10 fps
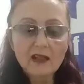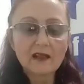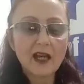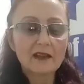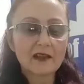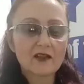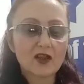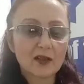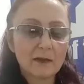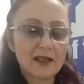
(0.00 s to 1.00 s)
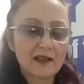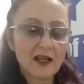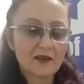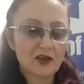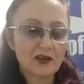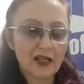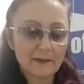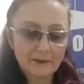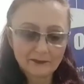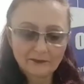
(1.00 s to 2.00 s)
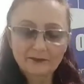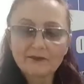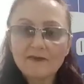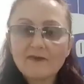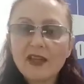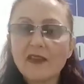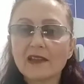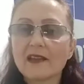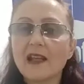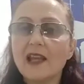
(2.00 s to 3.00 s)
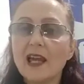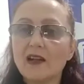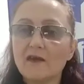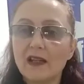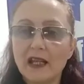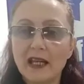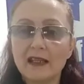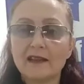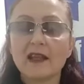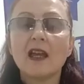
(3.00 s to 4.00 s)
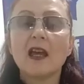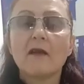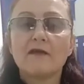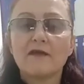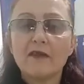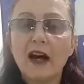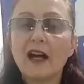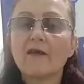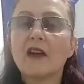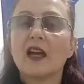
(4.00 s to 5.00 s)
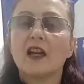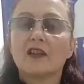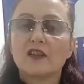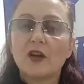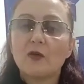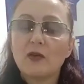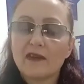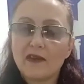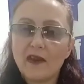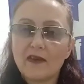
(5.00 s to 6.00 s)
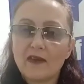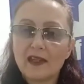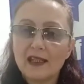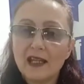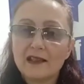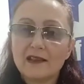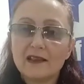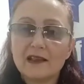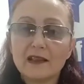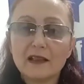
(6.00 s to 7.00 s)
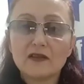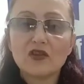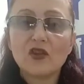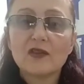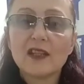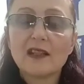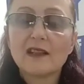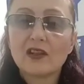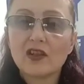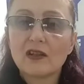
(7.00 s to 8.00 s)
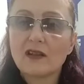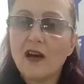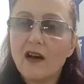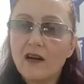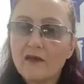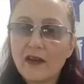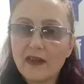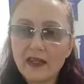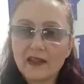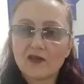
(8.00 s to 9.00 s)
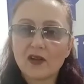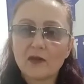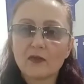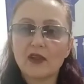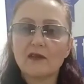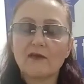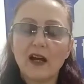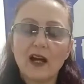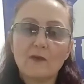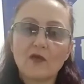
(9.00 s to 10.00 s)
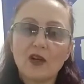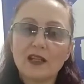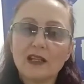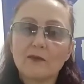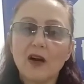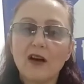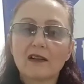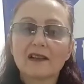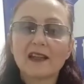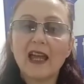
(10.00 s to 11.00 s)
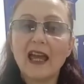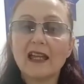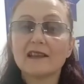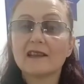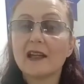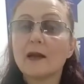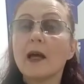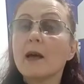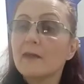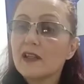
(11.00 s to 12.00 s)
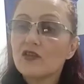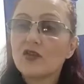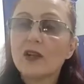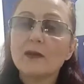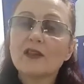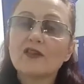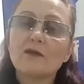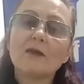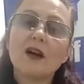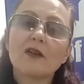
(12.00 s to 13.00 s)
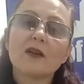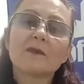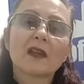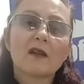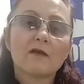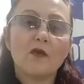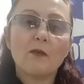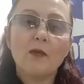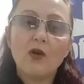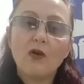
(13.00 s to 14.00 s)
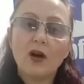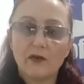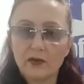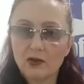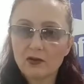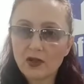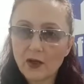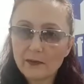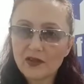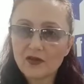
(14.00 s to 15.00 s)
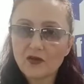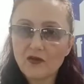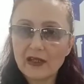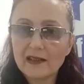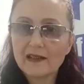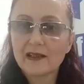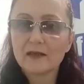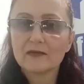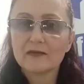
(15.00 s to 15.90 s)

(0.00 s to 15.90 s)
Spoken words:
Cat has got my tongue today. That's Lay of the Land 5. So with the Tuesday edition of the Israel Brief, I'm Rolene Marks, and please join me tomorrow for more of your top stories.